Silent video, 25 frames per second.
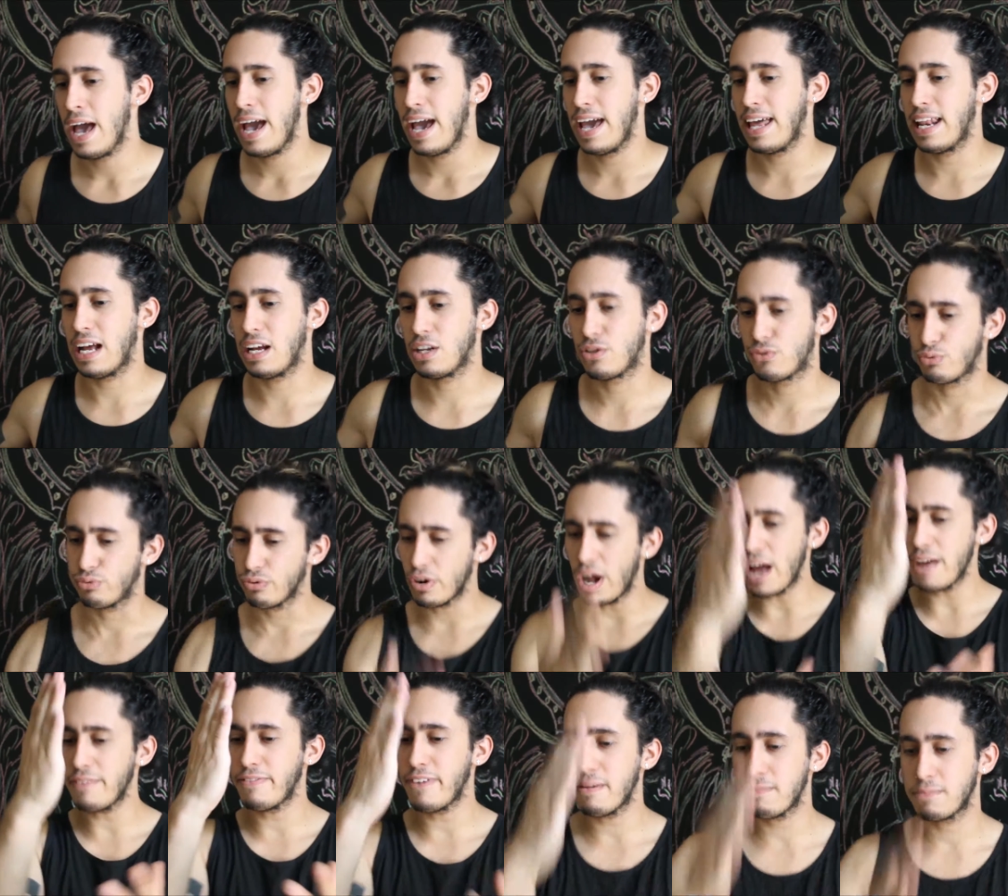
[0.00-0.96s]
and I
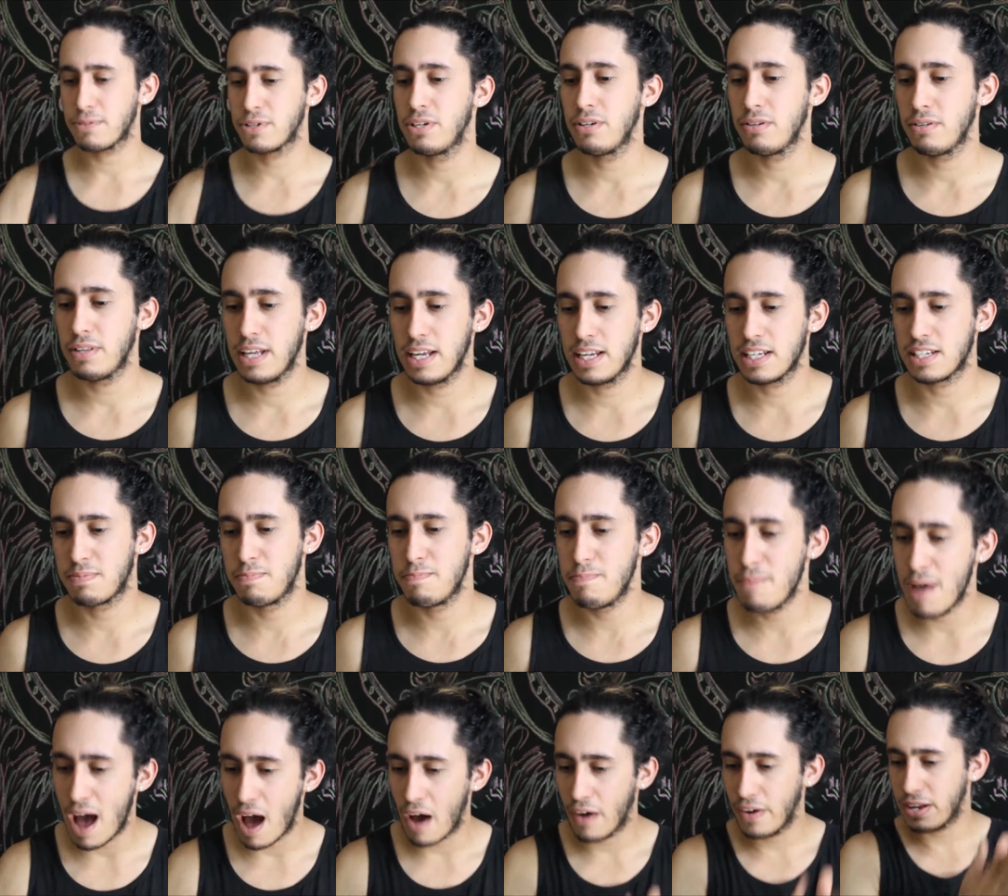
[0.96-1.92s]
drive up to this
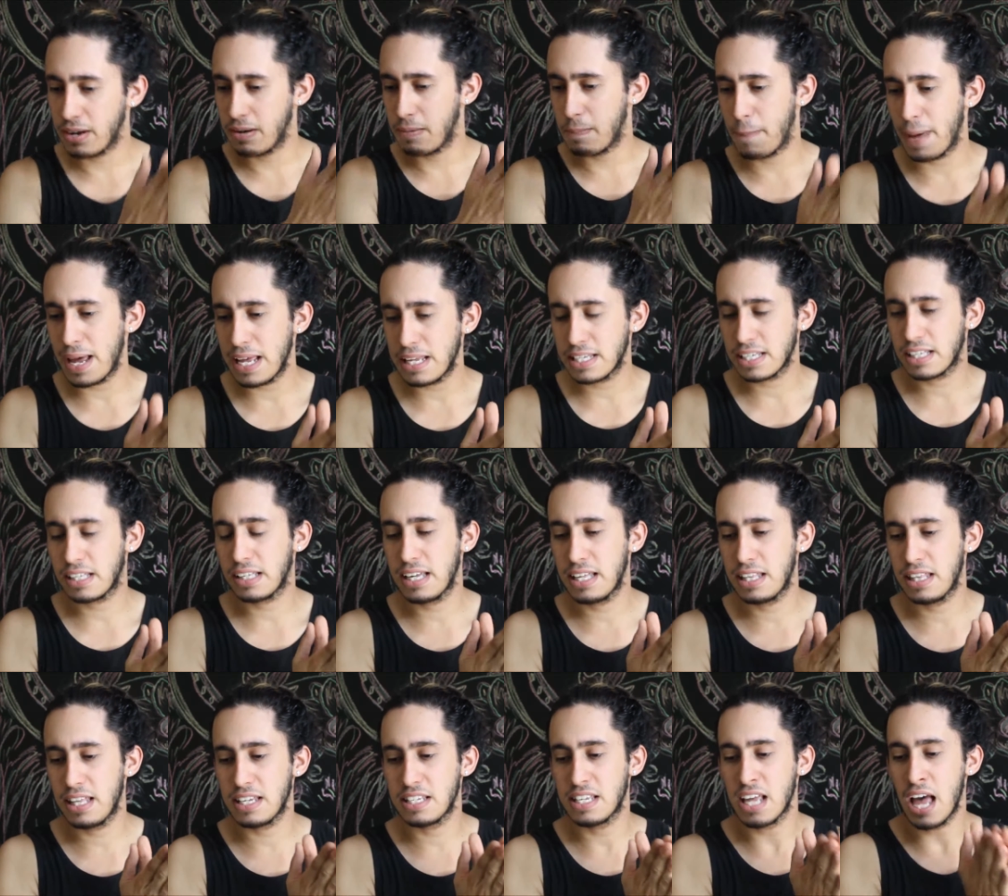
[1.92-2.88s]
mountain, and basically
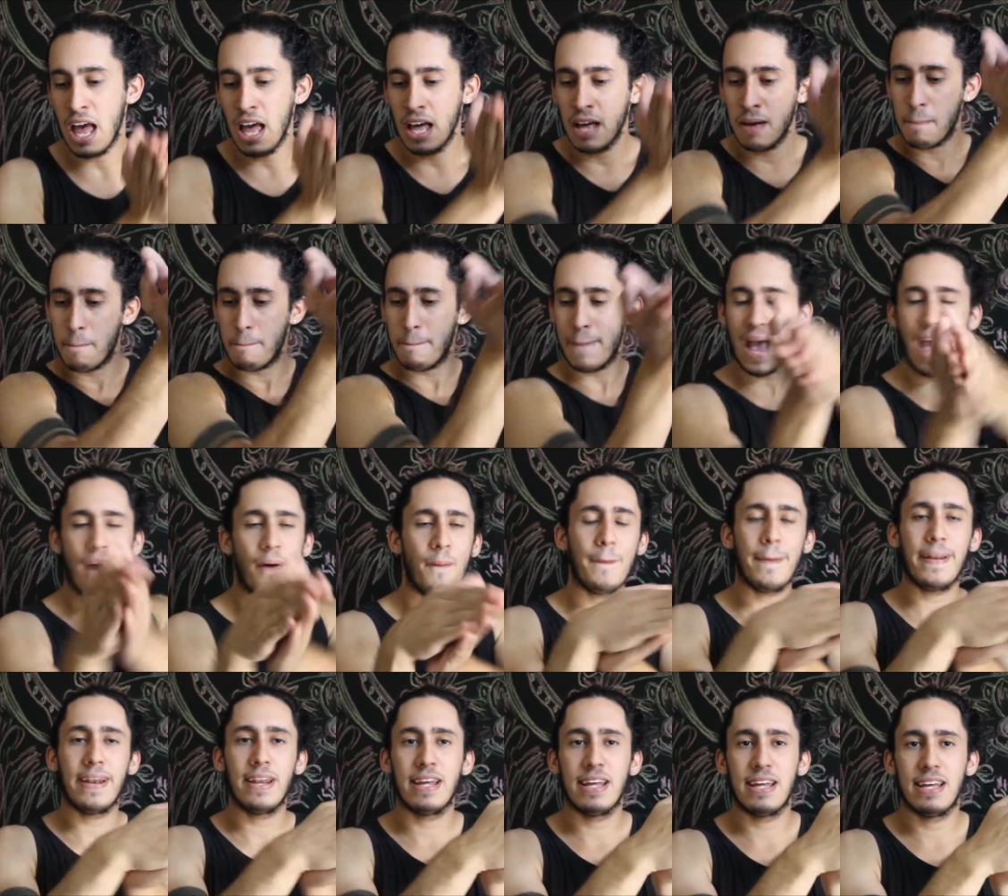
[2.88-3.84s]
this
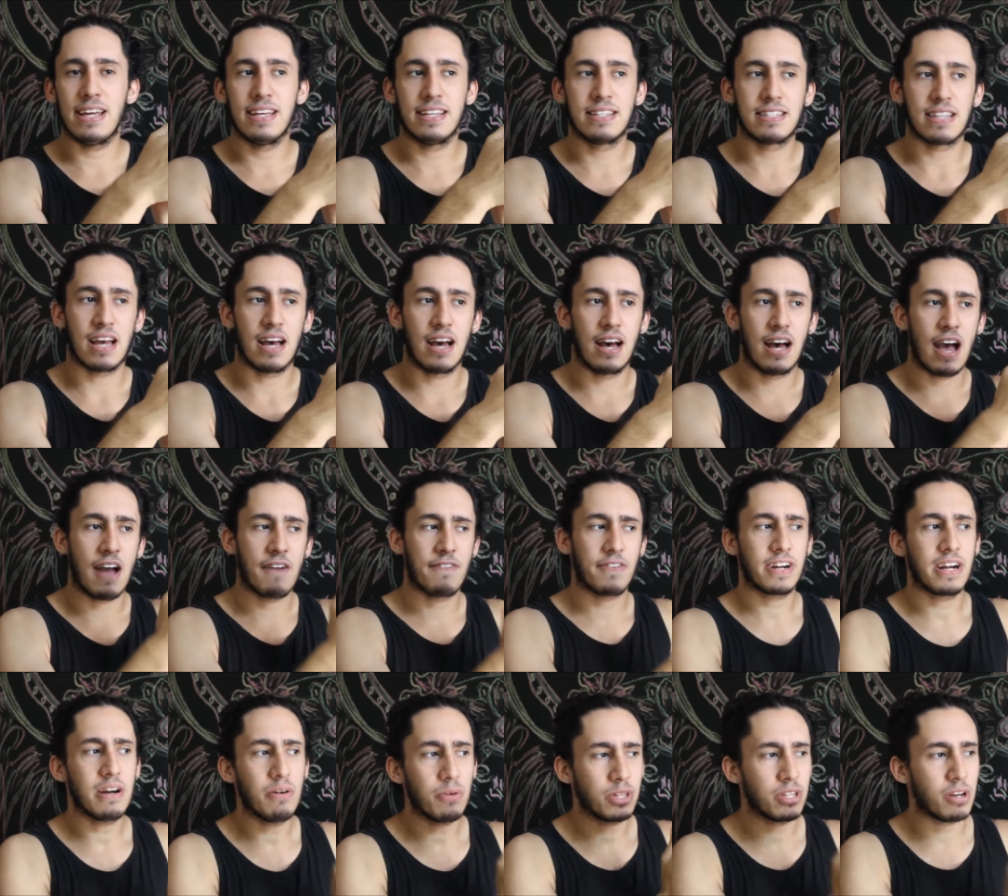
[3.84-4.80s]
mountain is, uh, I
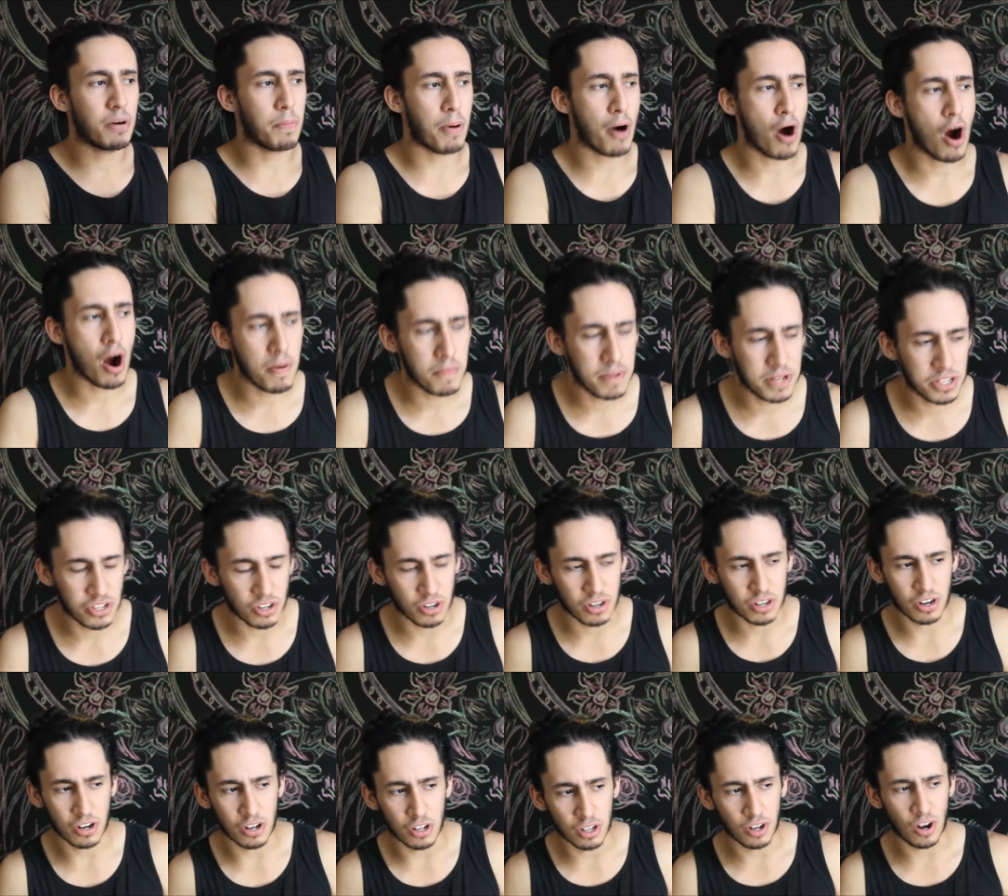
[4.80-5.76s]
forget what the apartments
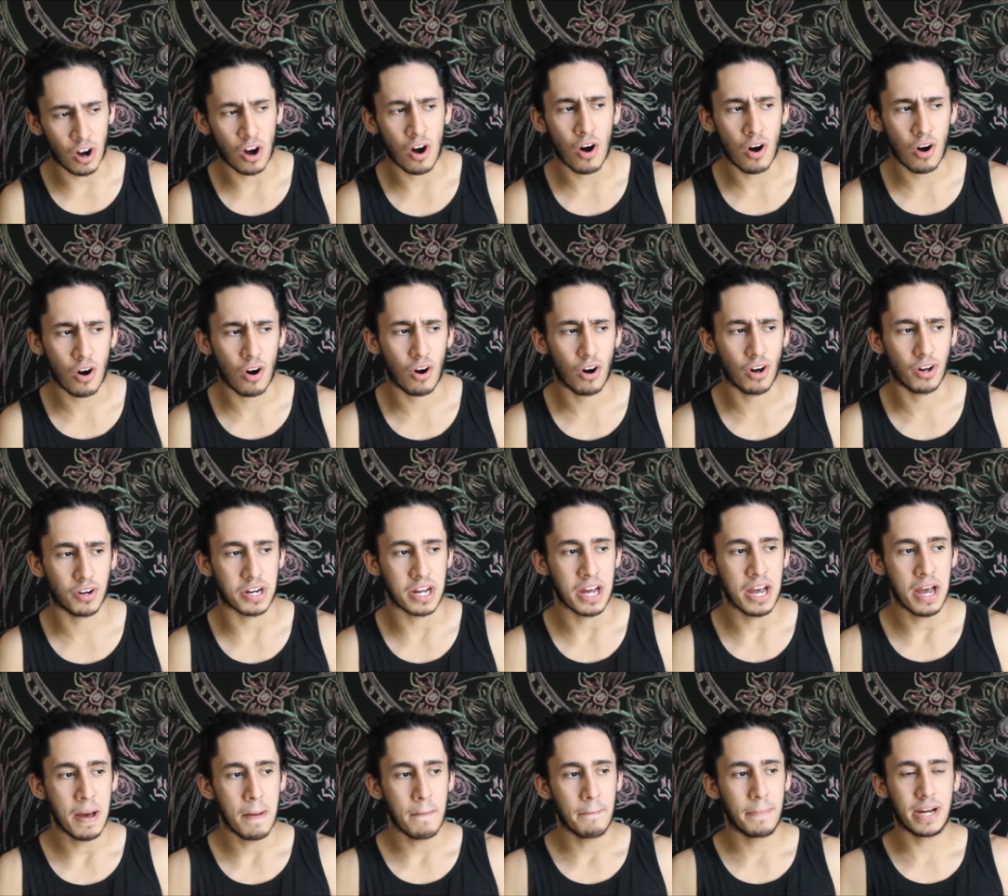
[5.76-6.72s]
are called,
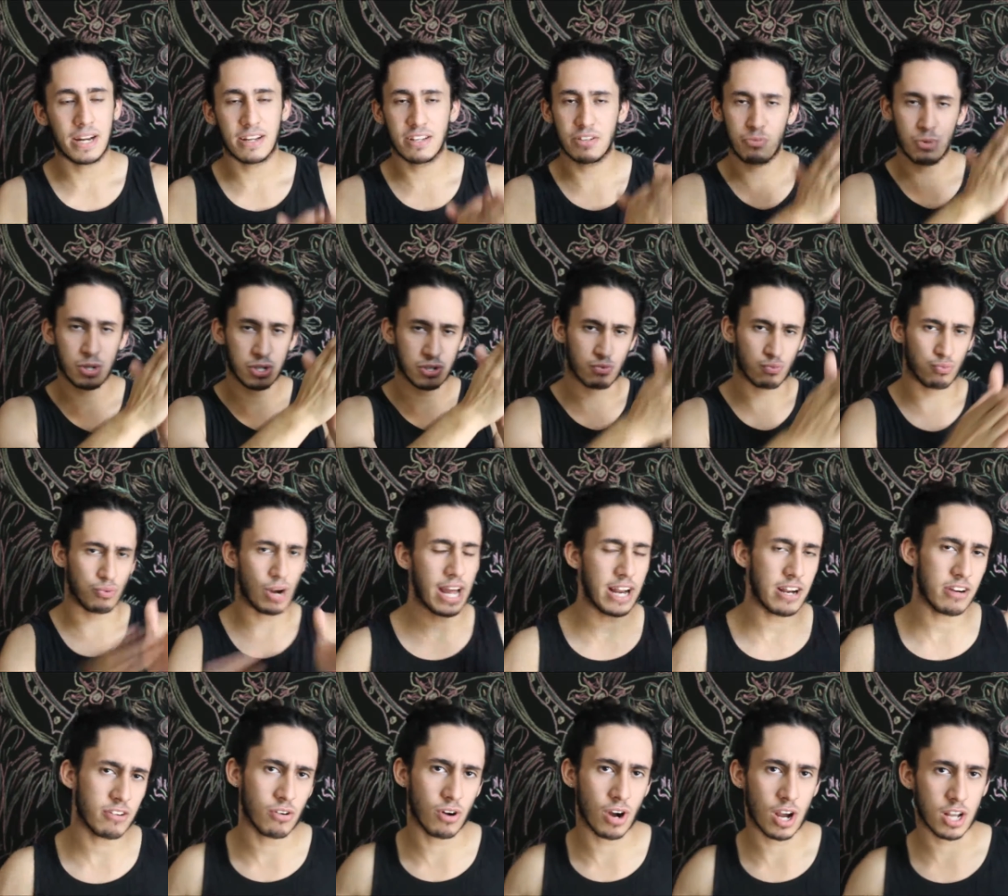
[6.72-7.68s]
but it was
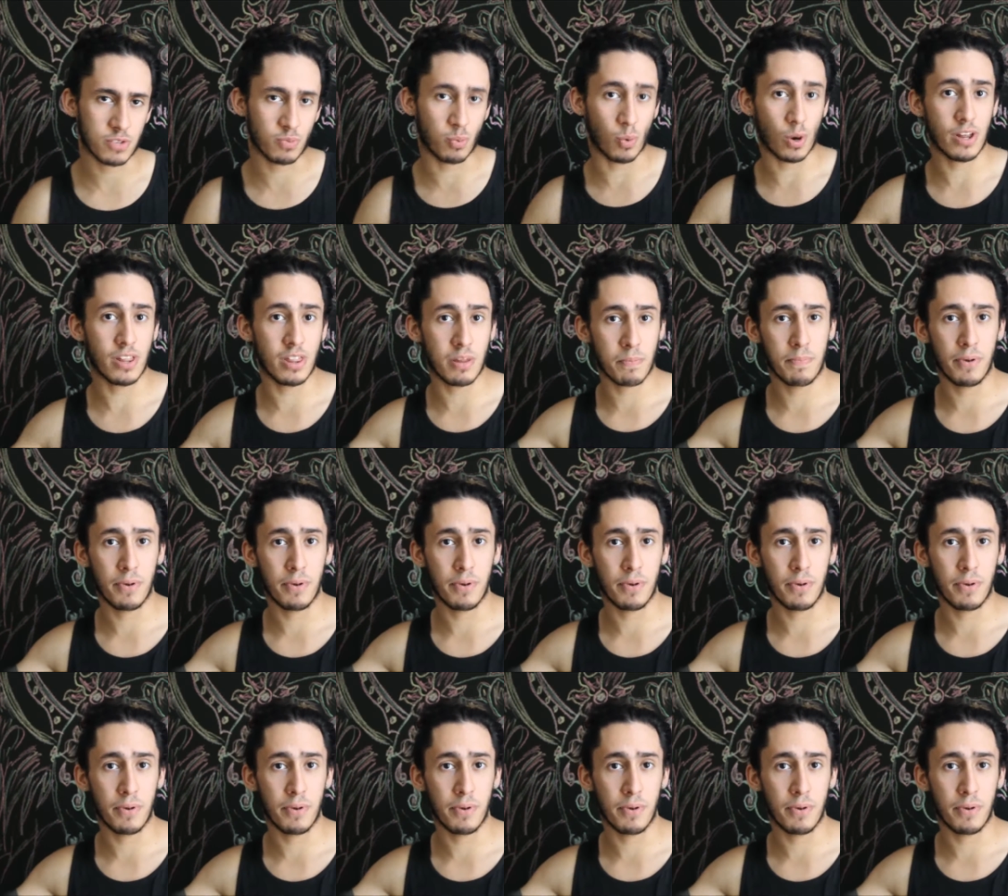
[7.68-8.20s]
right across one of the